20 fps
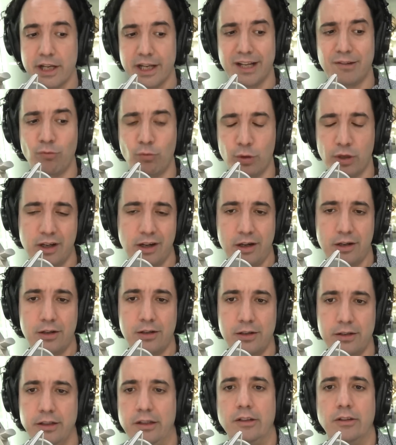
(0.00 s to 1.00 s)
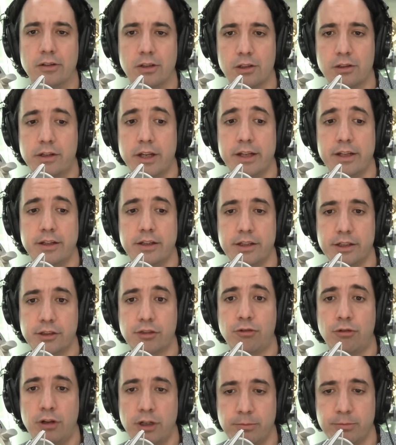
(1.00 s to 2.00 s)
And what are you know? Okay, the
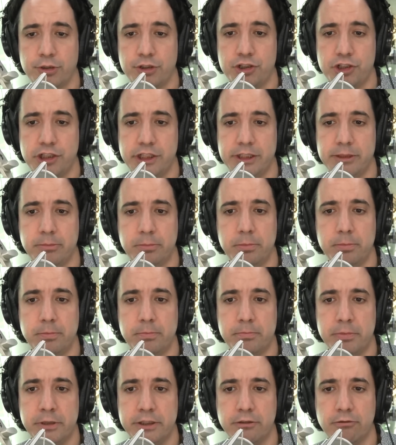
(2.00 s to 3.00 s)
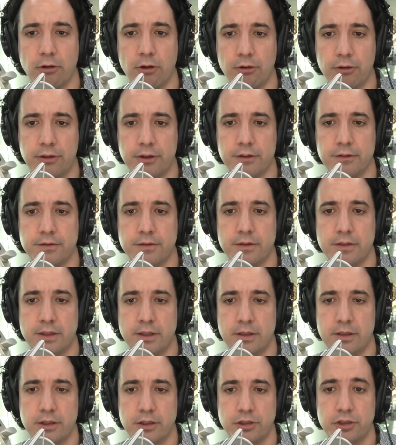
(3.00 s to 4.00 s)
incredible GDP growth of
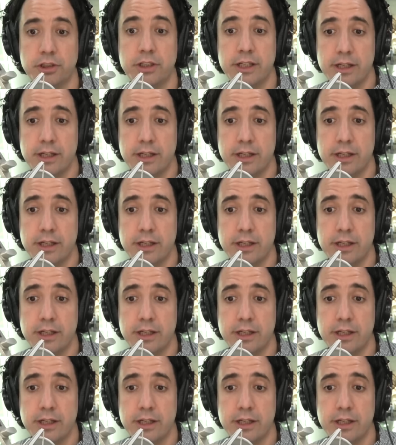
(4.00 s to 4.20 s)
mm.